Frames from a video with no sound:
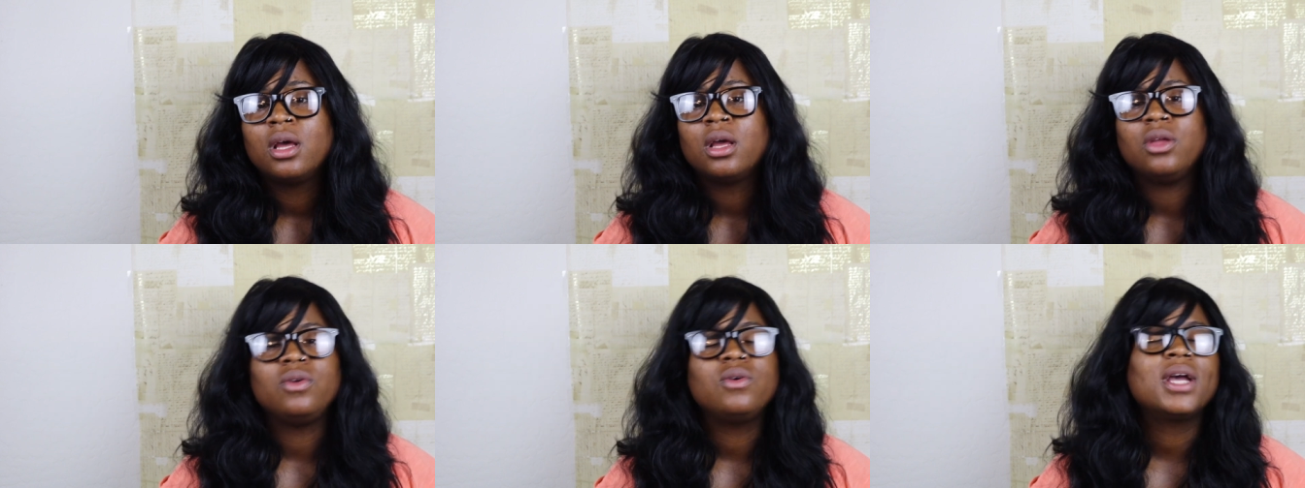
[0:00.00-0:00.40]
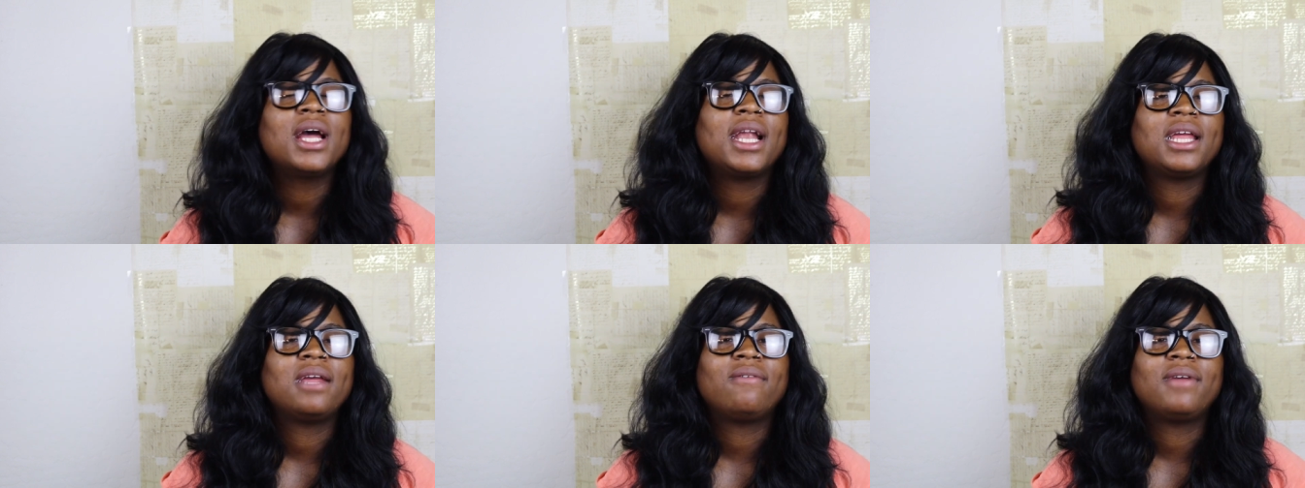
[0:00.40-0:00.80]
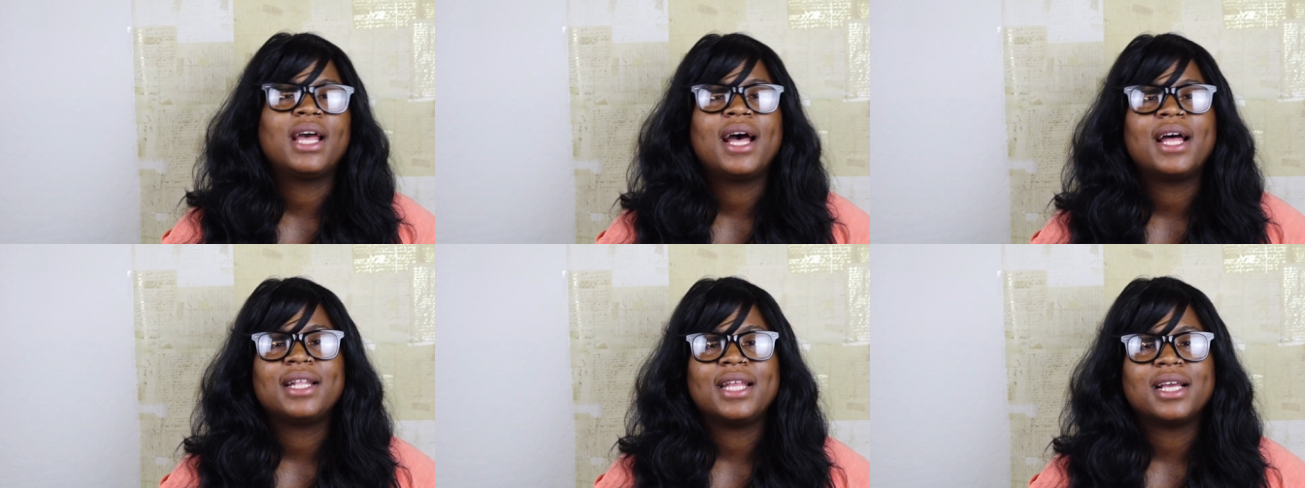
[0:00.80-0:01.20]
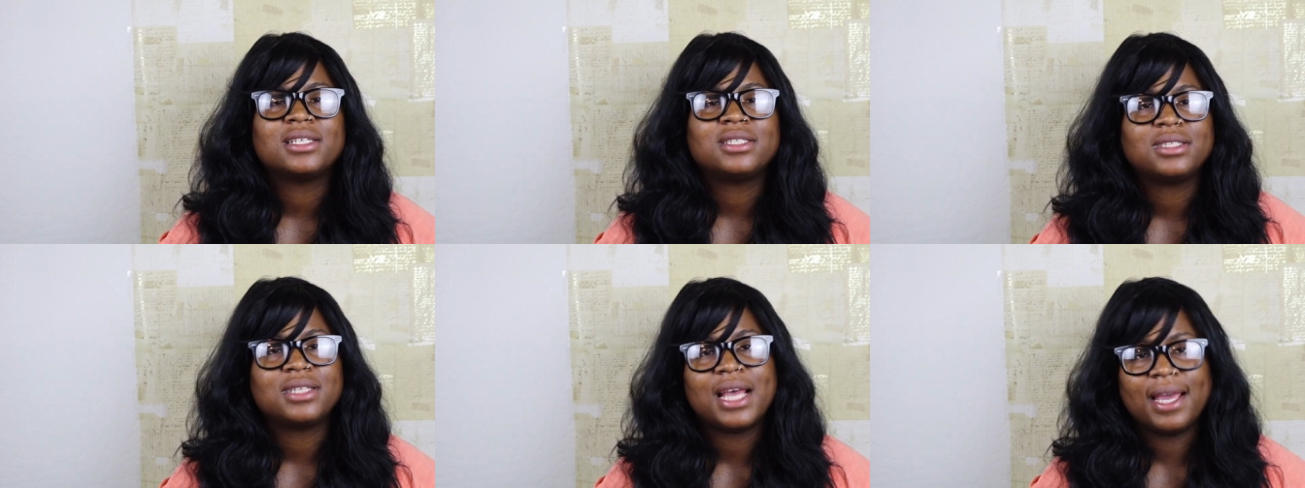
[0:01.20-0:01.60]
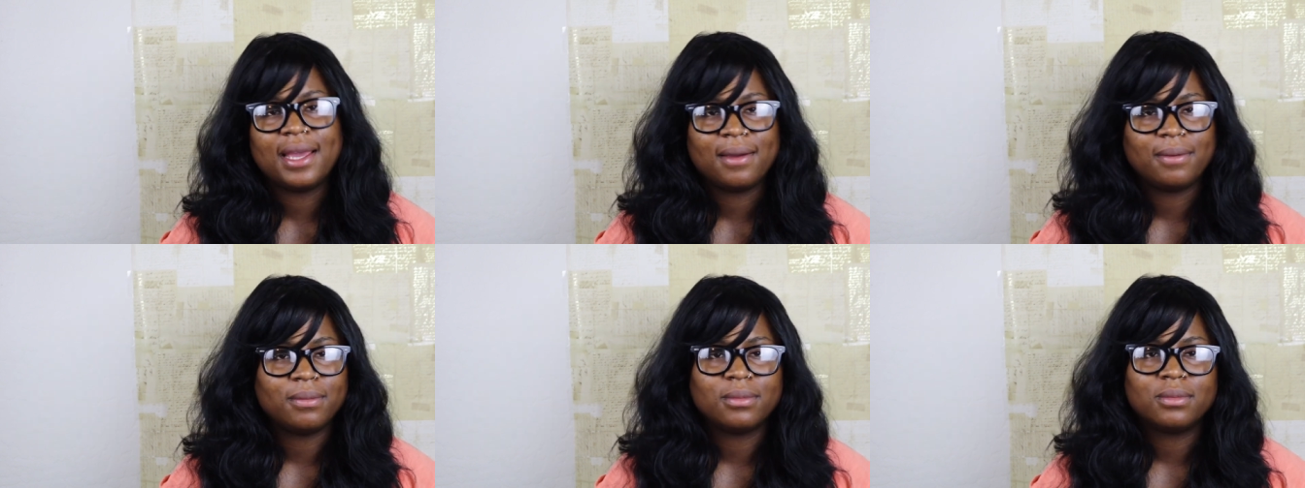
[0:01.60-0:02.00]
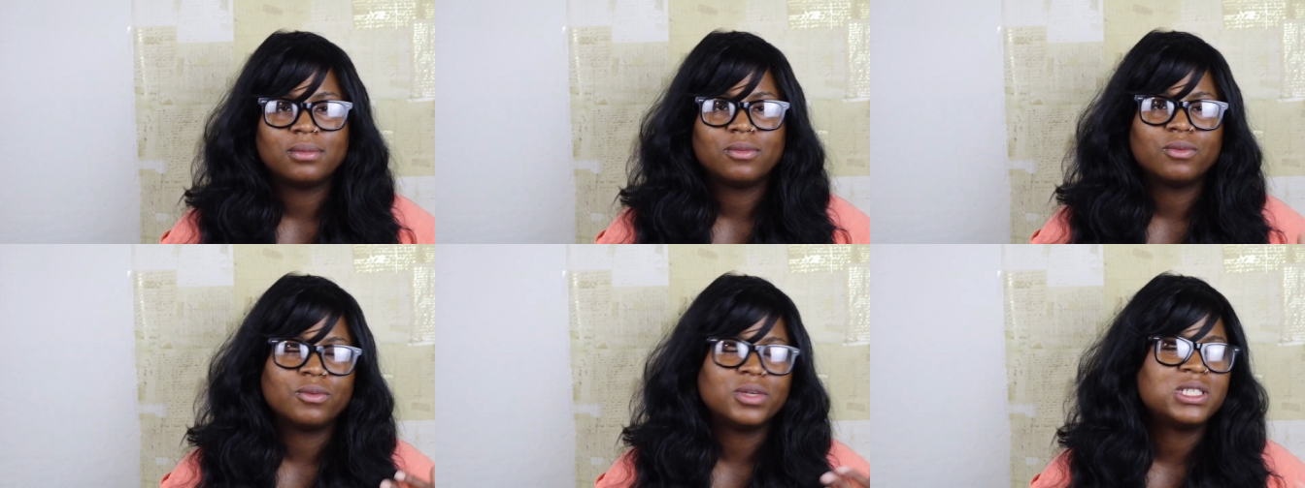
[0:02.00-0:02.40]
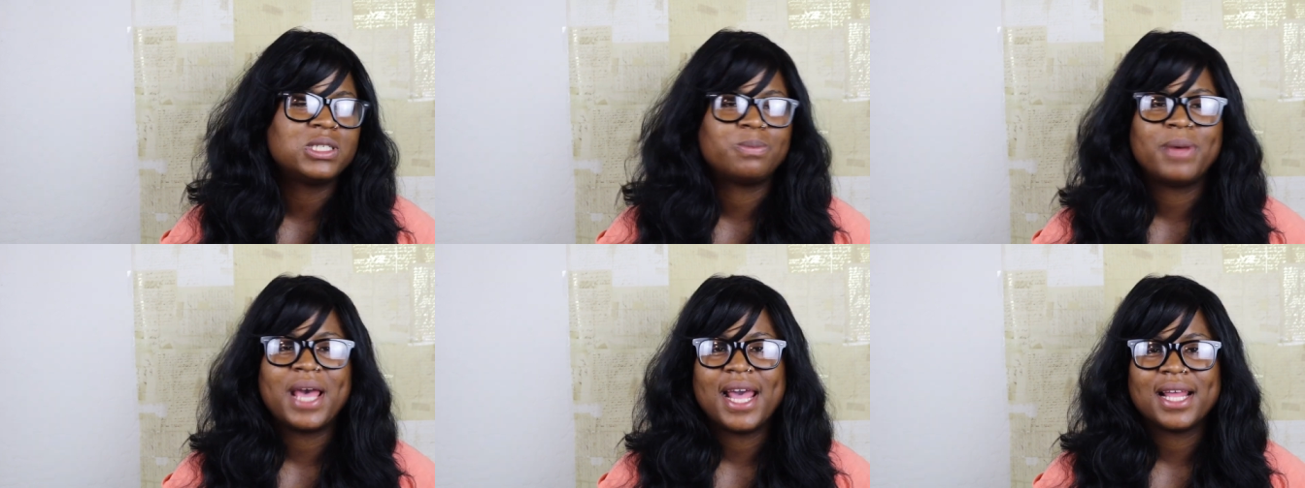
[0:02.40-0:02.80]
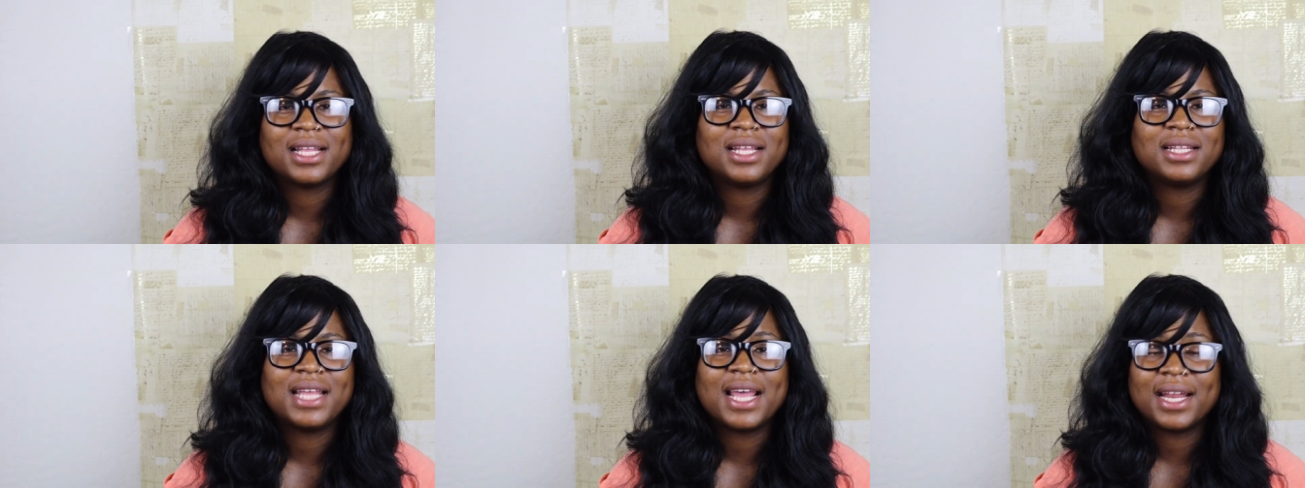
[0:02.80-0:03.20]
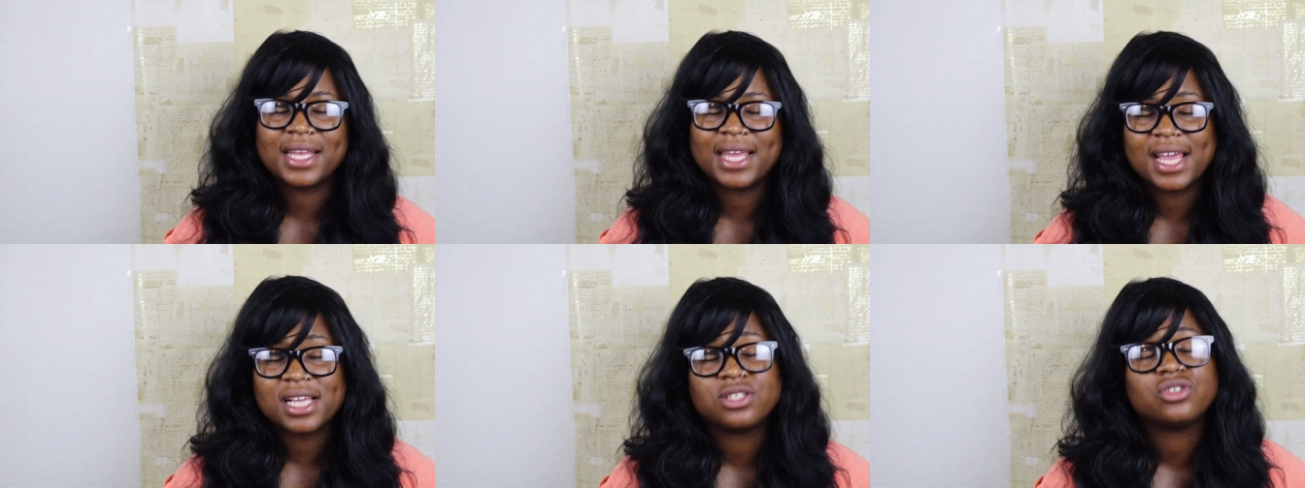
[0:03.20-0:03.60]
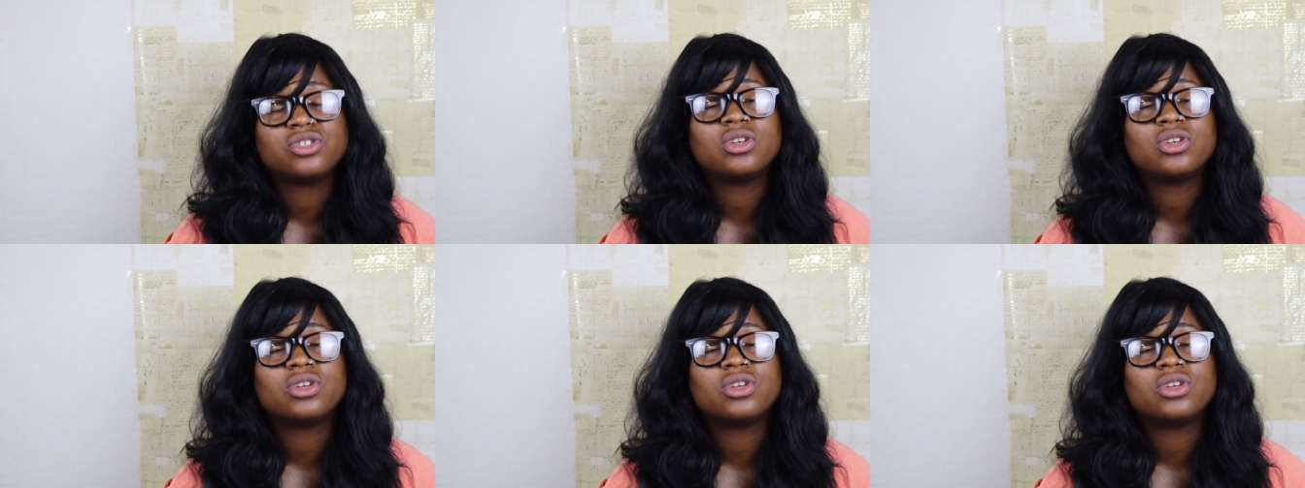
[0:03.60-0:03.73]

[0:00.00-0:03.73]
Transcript: You got to give God that same respect and dedication.